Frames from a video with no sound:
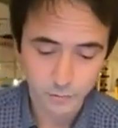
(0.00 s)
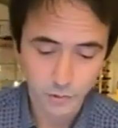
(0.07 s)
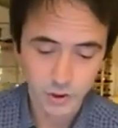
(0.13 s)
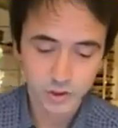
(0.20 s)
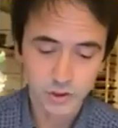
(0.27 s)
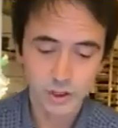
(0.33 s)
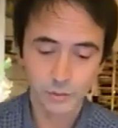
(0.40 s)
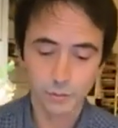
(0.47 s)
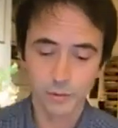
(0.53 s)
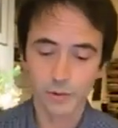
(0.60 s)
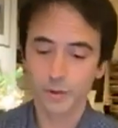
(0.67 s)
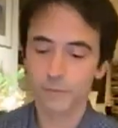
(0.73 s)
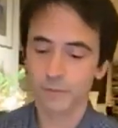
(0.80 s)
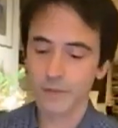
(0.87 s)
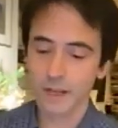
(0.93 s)
workshop.
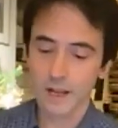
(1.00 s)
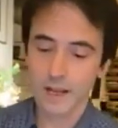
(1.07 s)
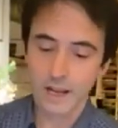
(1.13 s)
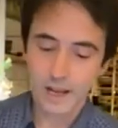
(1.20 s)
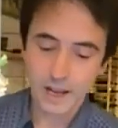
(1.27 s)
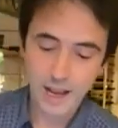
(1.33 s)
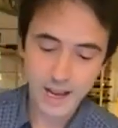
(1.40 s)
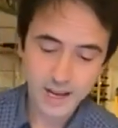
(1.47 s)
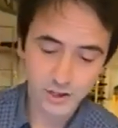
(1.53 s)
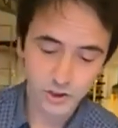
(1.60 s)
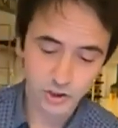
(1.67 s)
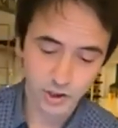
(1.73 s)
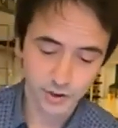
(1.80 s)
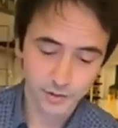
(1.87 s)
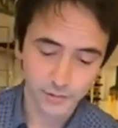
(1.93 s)
Hey,
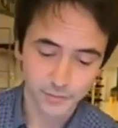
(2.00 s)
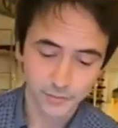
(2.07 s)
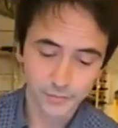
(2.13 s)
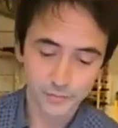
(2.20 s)
Jean.